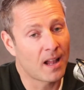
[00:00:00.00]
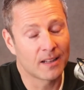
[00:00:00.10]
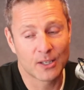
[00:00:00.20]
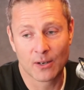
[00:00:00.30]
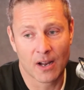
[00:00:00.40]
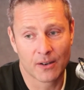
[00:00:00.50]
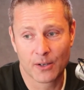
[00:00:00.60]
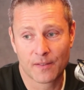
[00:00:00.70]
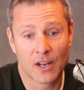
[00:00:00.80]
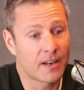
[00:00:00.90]
Well,
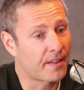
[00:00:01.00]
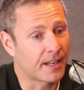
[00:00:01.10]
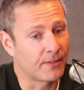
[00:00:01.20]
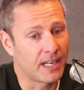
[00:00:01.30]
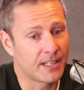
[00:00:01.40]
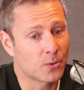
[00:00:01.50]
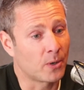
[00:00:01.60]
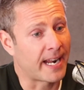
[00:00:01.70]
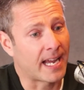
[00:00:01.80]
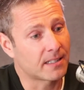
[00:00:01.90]
you've learned nothing really. It's
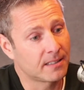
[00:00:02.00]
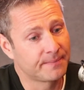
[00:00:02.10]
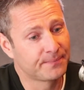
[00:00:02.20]
all an act.